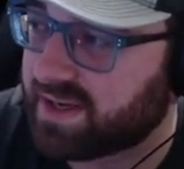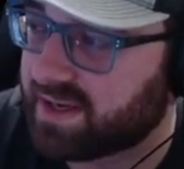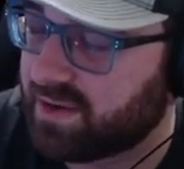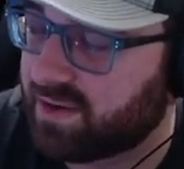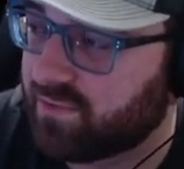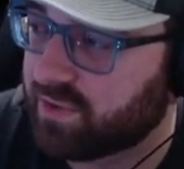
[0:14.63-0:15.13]

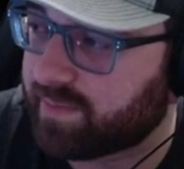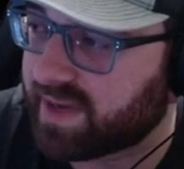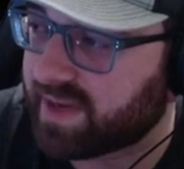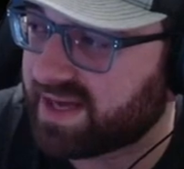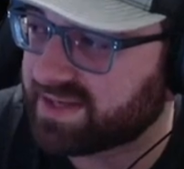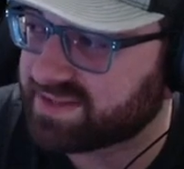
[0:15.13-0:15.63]
over the
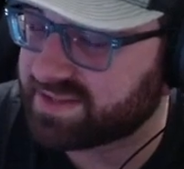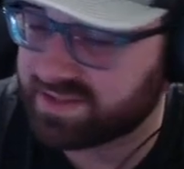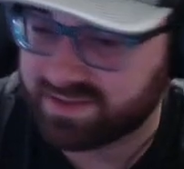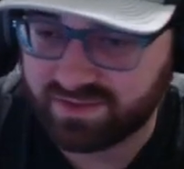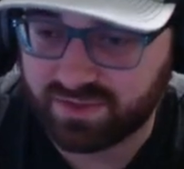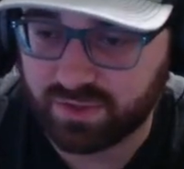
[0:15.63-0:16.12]
past
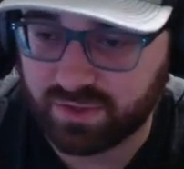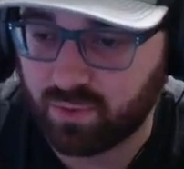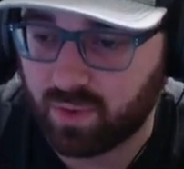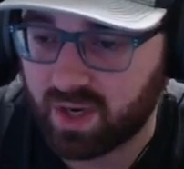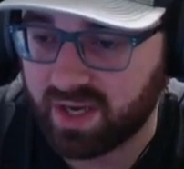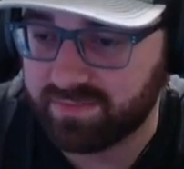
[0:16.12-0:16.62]
2
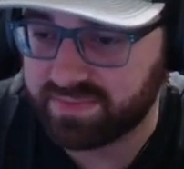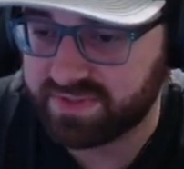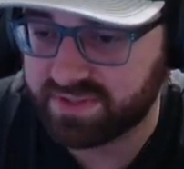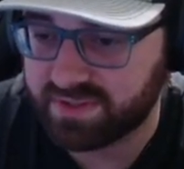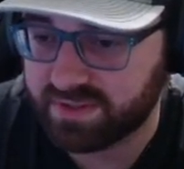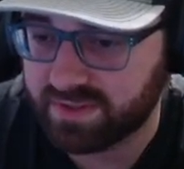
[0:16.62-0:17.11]

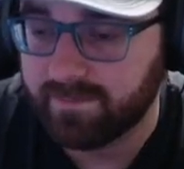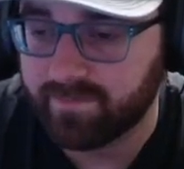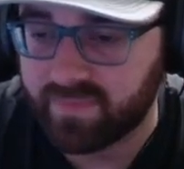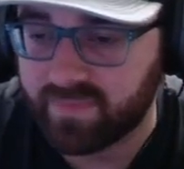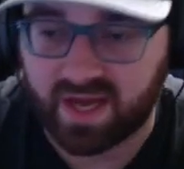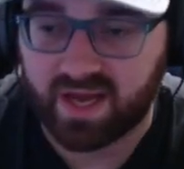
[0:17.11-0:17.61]
wipes,
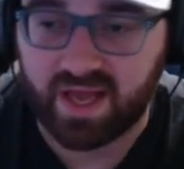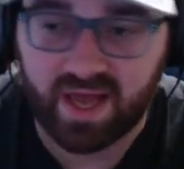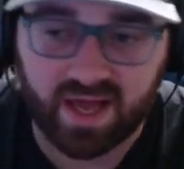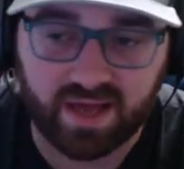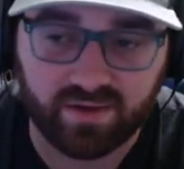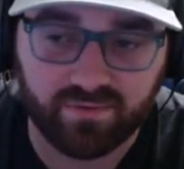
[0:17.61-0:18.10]
I
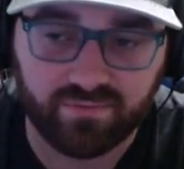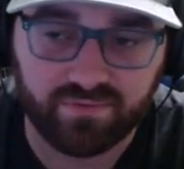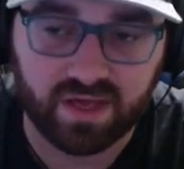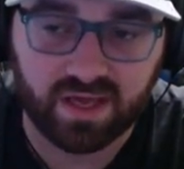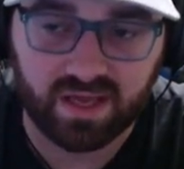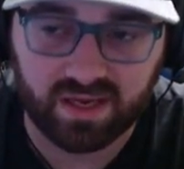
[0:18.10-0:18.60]
have
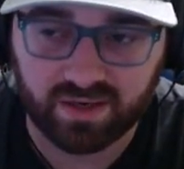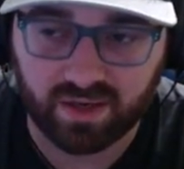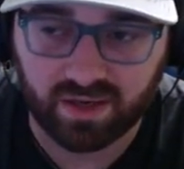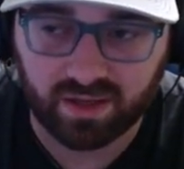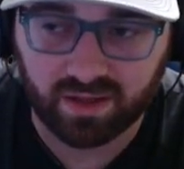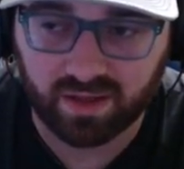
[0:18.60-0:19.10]
gained
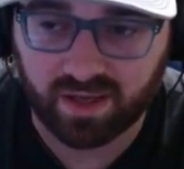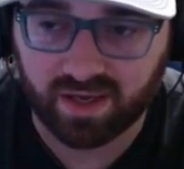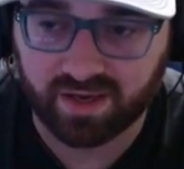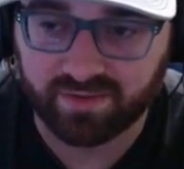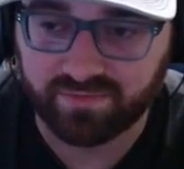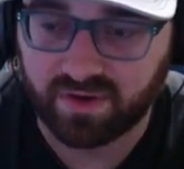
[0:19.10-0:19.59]
a lot
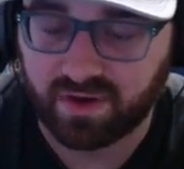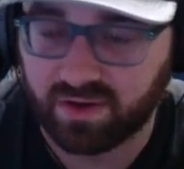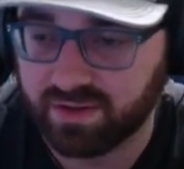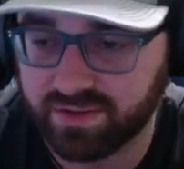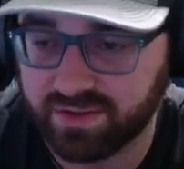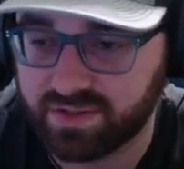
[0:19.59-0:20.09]
of
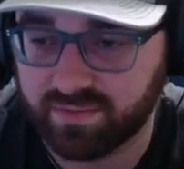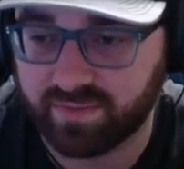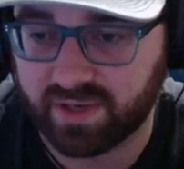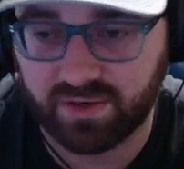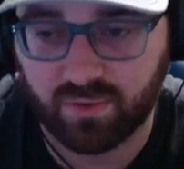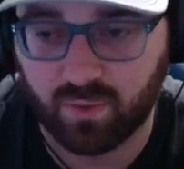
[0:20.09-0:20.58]
knowledge
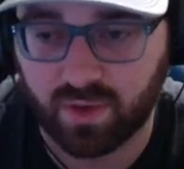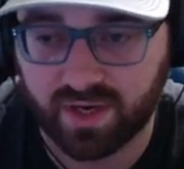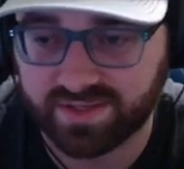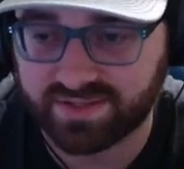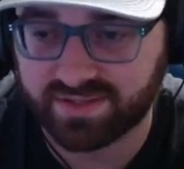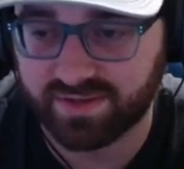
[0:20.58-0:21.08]
compared to what I
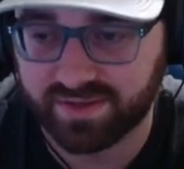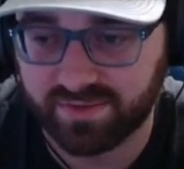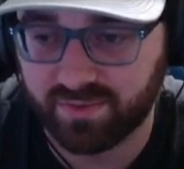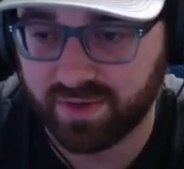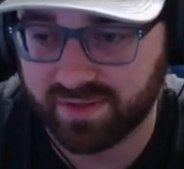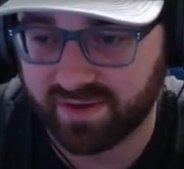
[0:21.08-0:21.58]
started
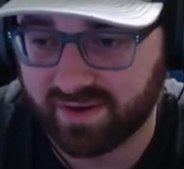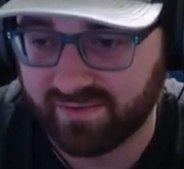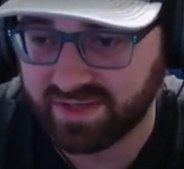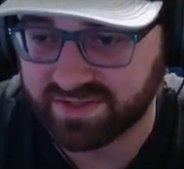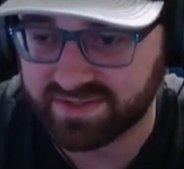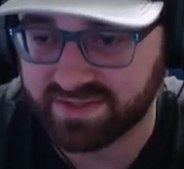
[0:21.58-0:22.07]
with,
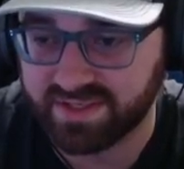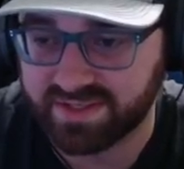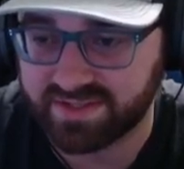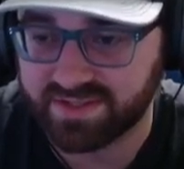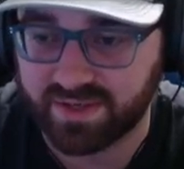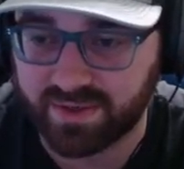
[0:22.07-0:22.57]
obviously.
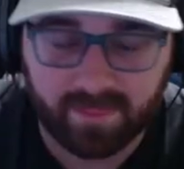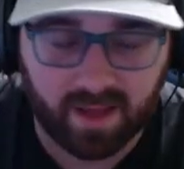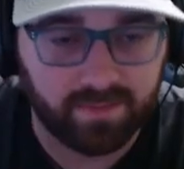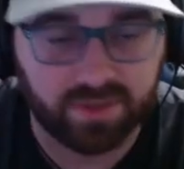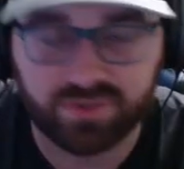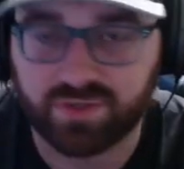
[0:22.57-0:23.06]
So, I'm
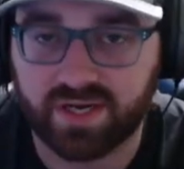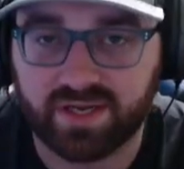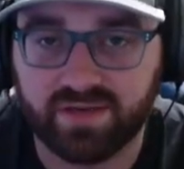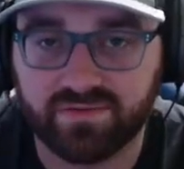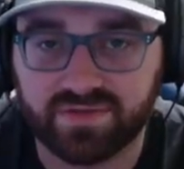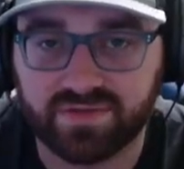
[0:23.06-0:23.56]
going to try and
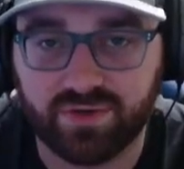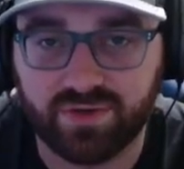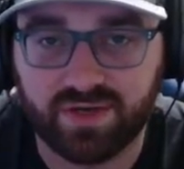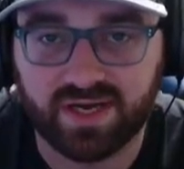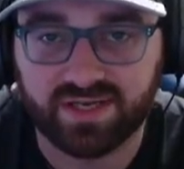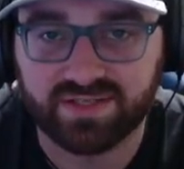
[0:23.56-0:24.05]
give some of you
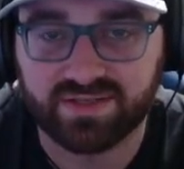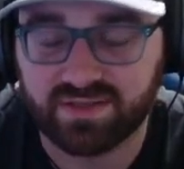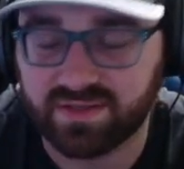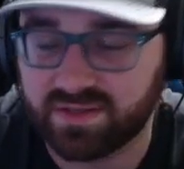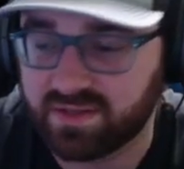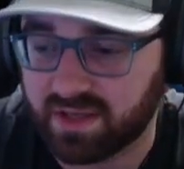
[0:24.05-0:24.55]
guys
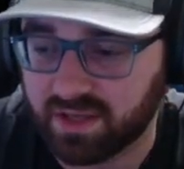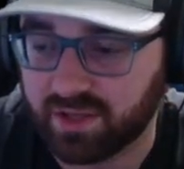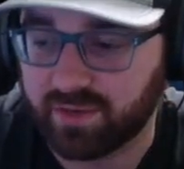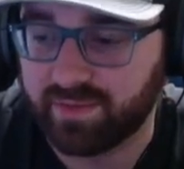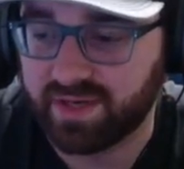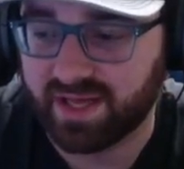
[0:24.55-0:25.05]
a little
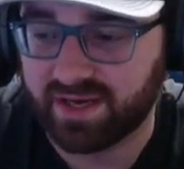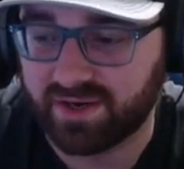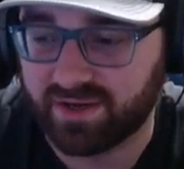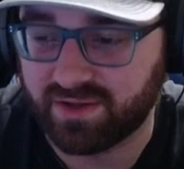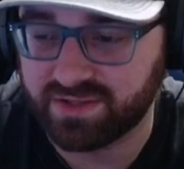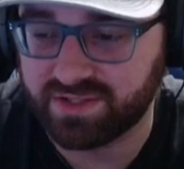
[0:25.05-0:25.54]
bit of that
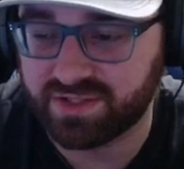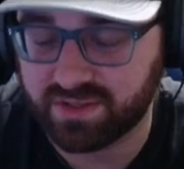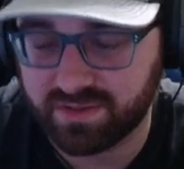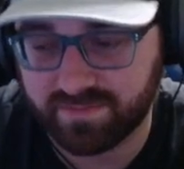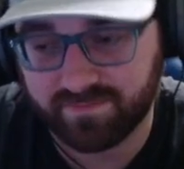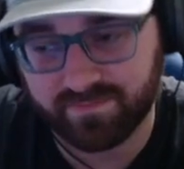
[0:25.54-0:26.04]
knowledge.
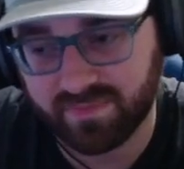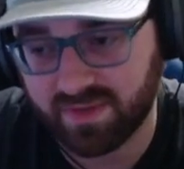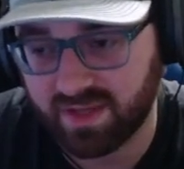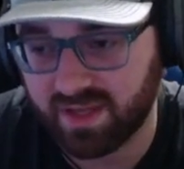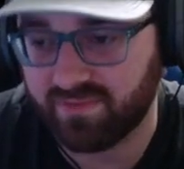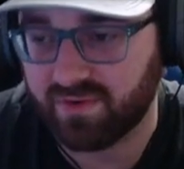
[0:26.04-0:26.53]

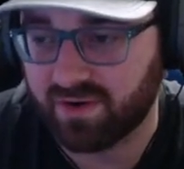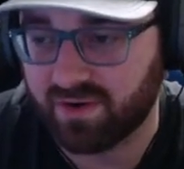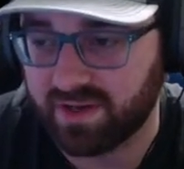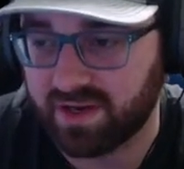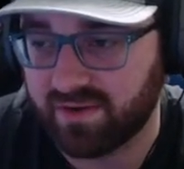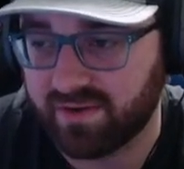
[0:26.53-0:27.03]
If you already
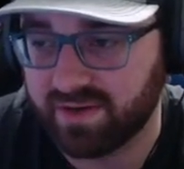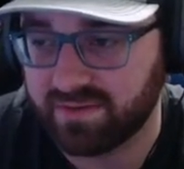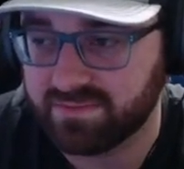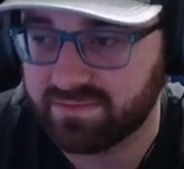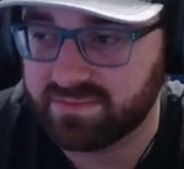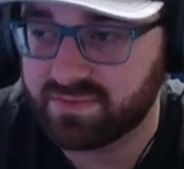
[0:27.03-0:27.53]
know it,
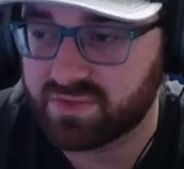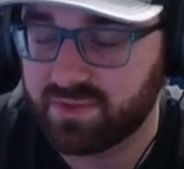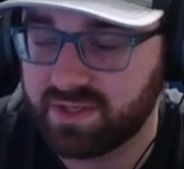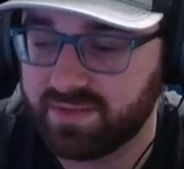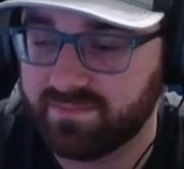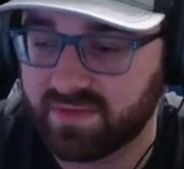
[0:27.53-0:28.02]

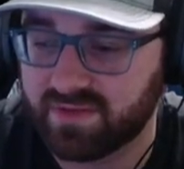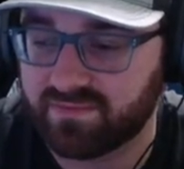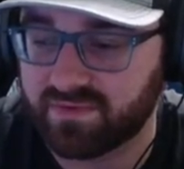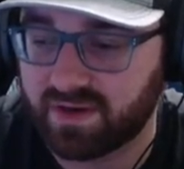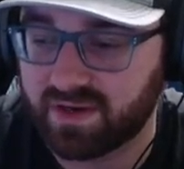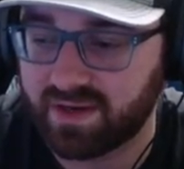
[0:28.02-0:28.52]
sweet. If
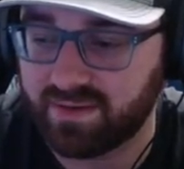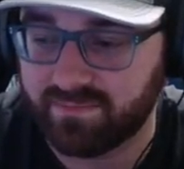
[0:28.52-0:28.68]
not,